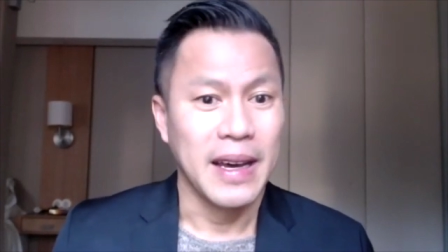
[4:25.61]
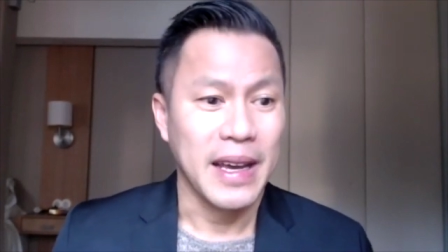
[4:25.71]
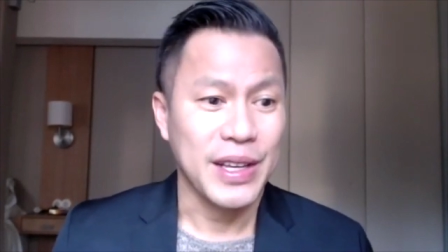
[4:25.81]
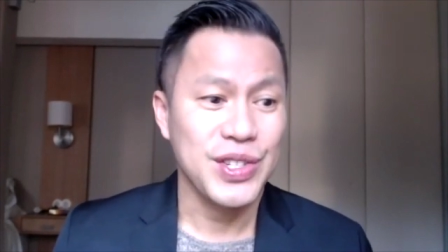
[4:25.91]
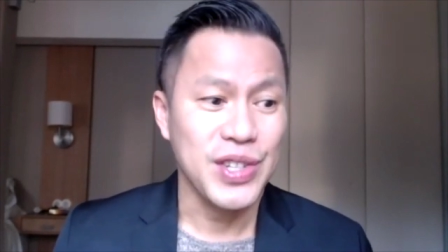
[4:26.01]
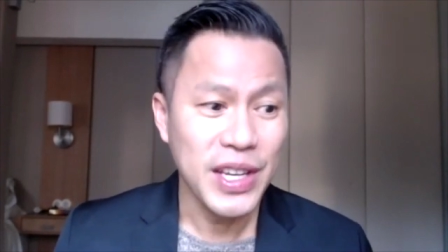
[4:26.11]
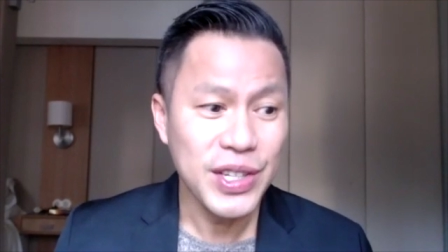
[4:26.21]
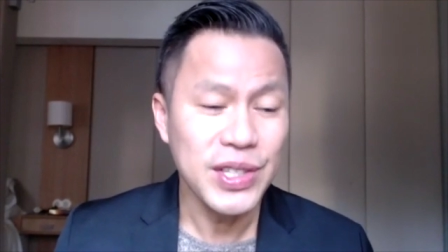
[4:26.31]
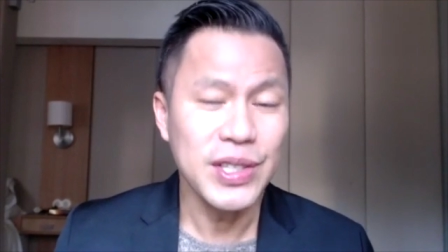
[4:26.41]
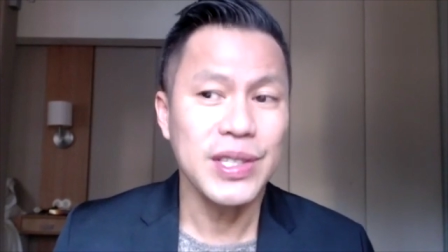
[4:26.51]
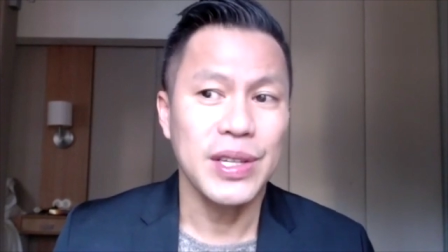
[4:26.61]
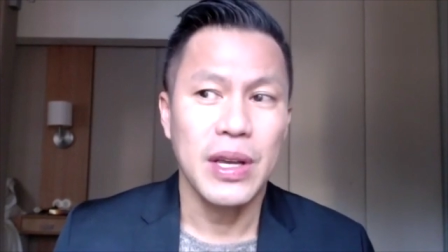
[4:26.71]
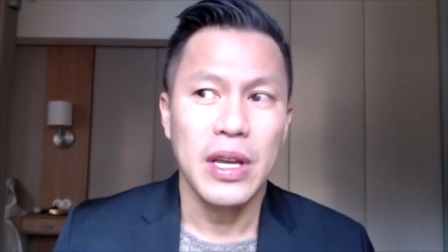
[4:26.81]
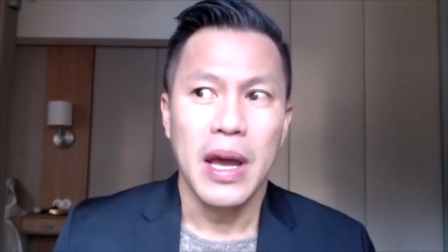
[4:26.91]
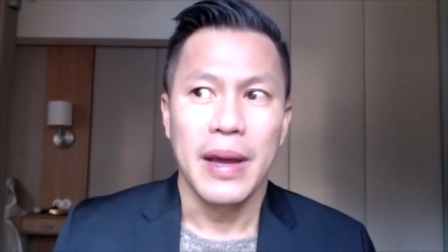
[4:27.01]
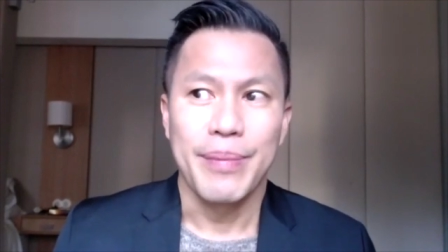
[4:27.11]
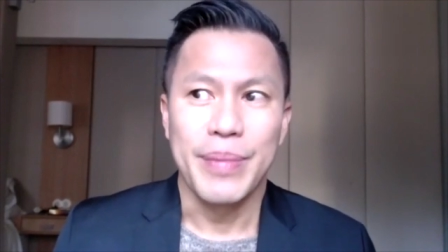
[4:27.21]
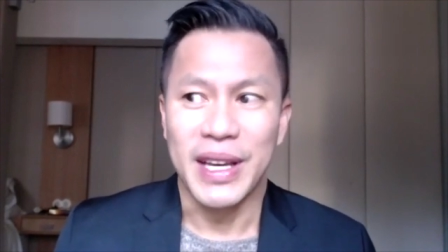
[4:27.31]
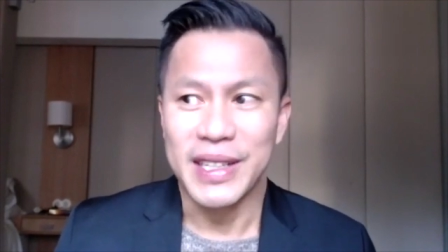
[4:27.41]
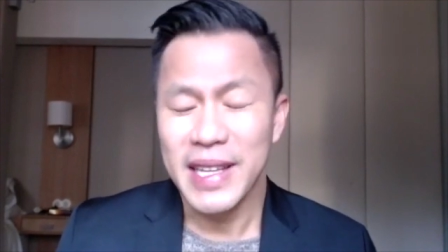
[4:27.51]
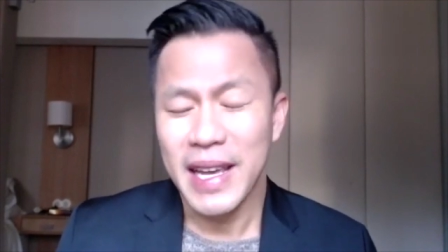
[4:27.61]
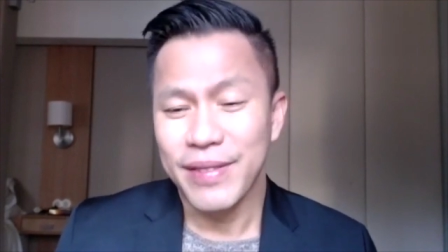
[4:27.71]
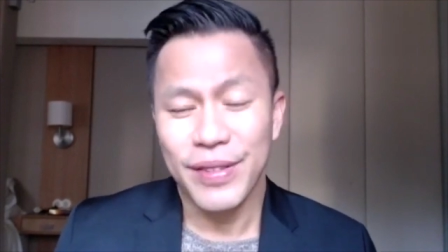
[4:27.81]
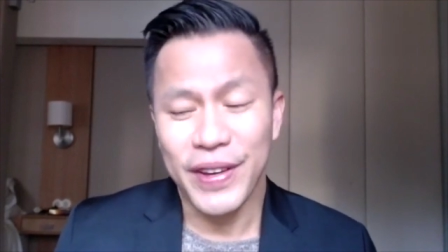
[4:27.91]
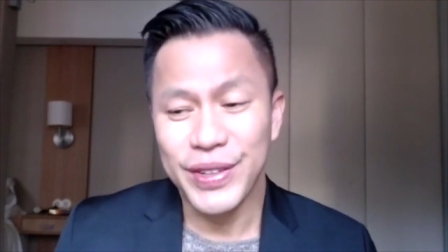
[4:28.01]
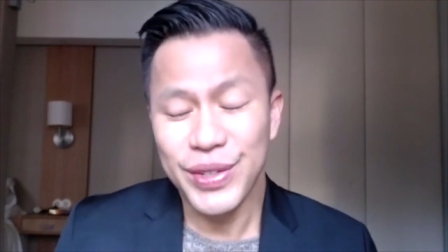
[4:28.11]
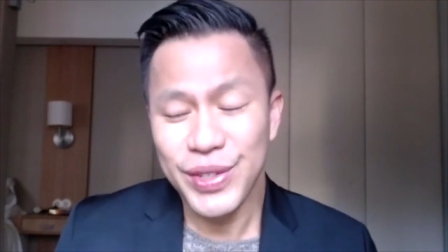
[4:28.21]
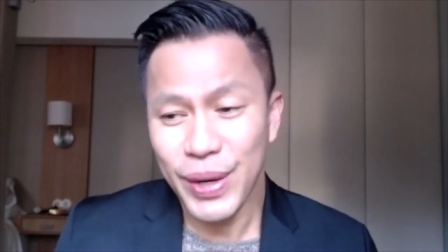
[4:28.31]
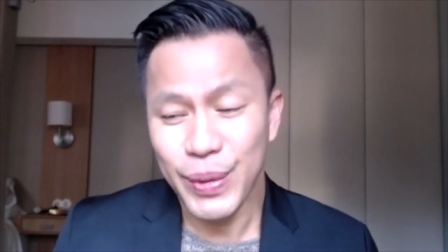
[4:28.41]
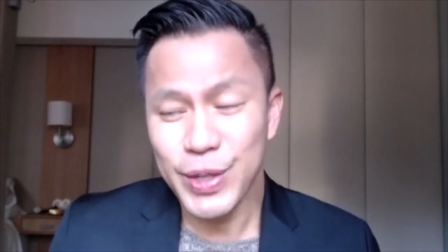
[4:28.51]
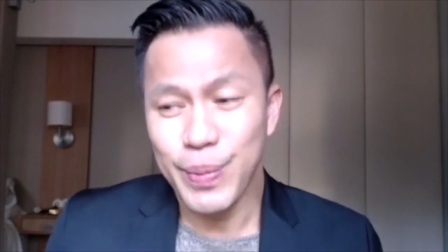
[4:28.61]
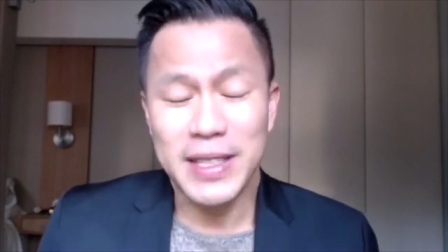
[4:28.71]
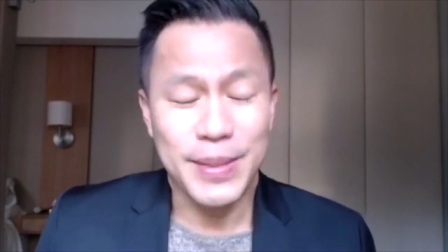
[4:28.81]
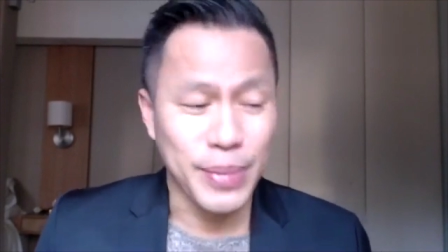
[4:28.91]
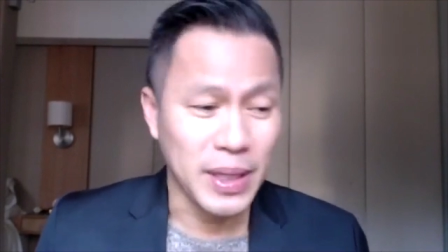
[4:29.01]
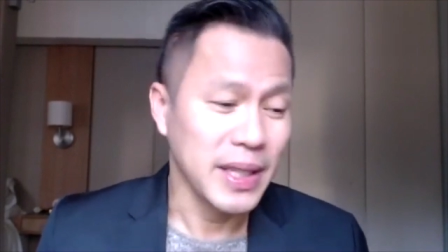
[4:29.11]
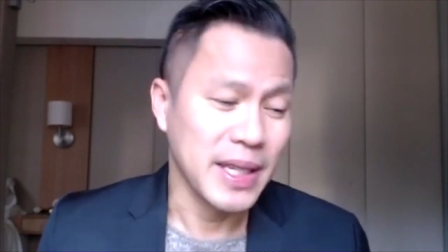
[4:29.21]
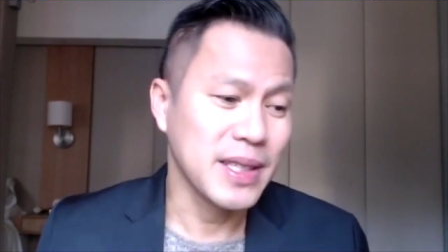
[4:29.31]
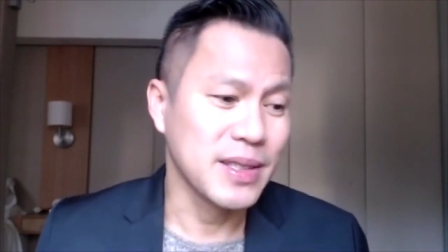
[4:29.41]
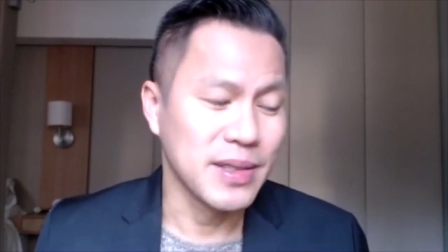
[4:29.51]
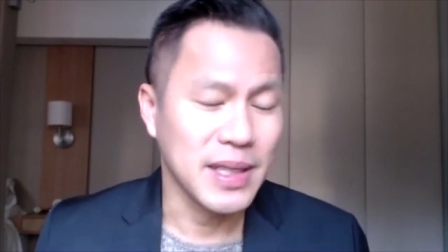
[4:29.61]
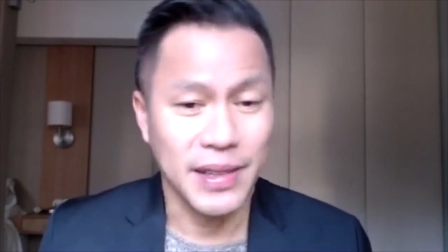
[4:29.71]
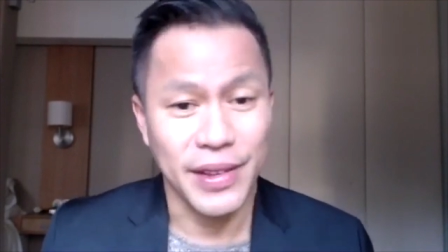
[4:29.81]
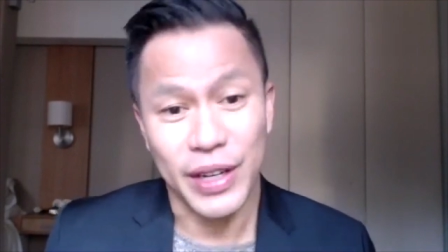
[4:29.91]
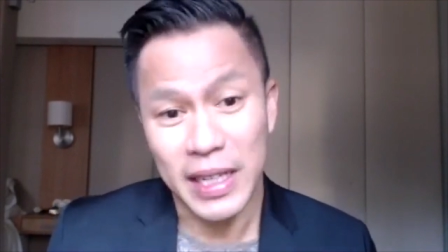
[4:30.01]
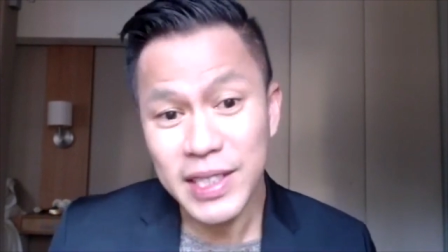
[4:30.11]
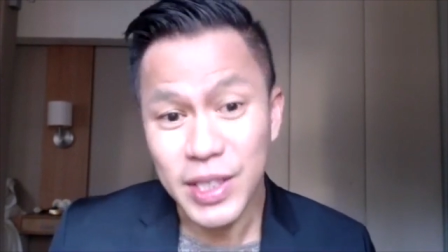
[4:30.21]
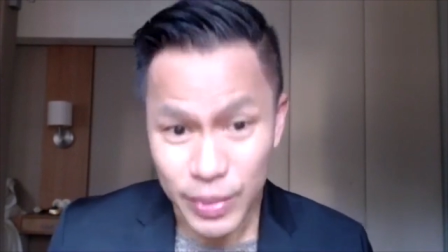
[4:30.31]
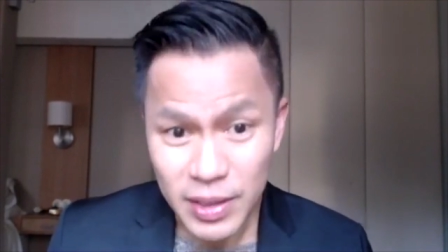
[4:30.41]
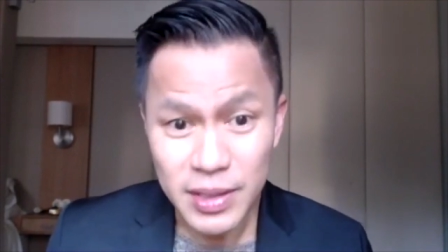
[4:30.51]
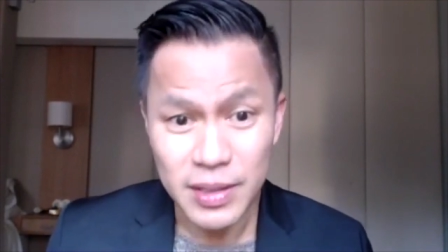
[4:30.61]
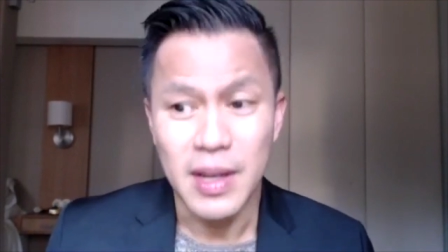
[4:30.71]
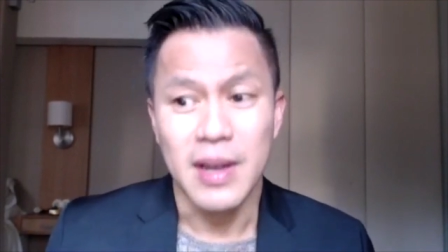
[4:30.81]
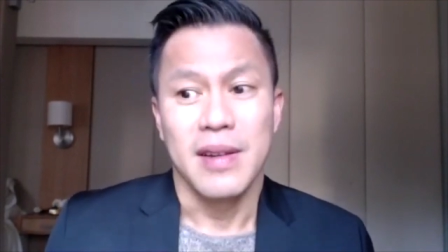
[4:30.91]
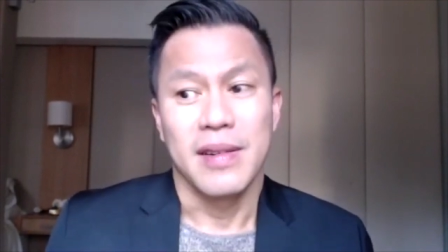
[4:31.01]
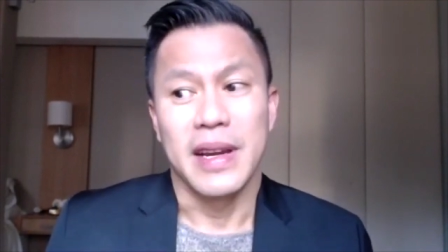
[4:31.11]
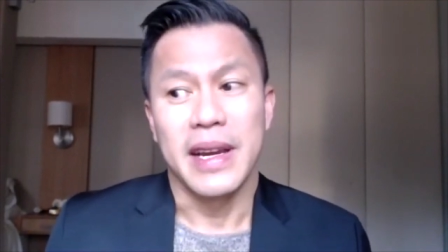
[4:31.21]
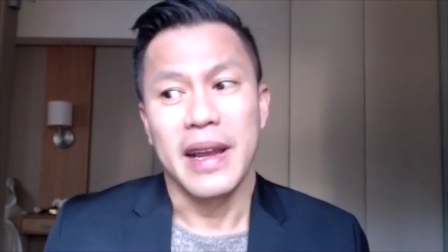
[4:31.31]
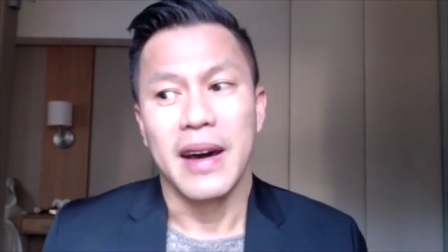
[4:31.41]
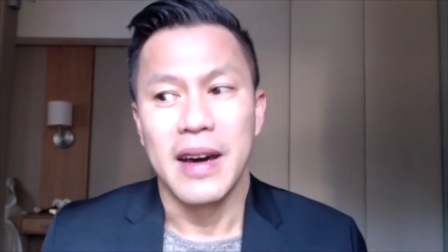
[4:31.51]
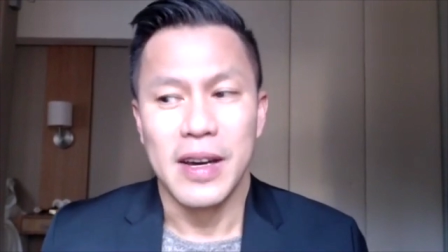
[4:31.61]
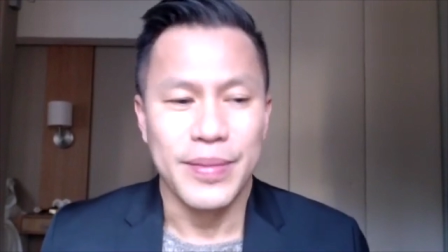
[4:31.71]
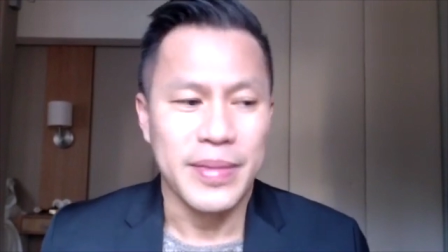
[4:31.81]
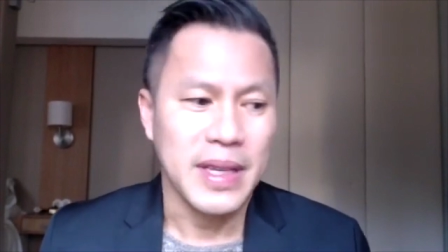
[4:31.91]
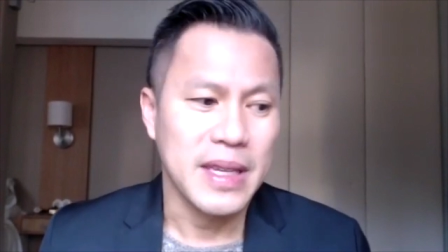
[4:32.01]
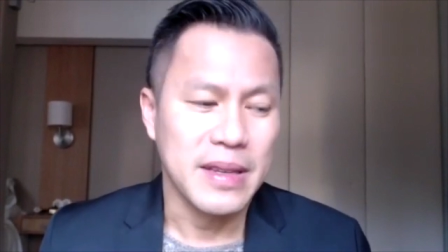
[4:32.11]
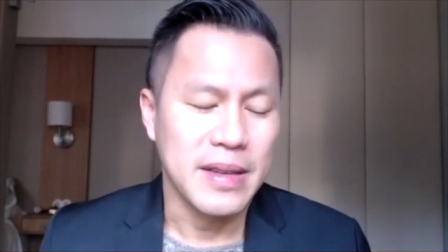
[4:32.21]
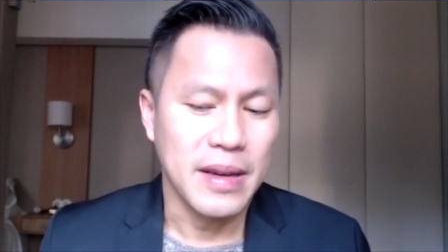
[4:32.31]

Exchanges, because they have a fiduciary responsibility to their customers, right, and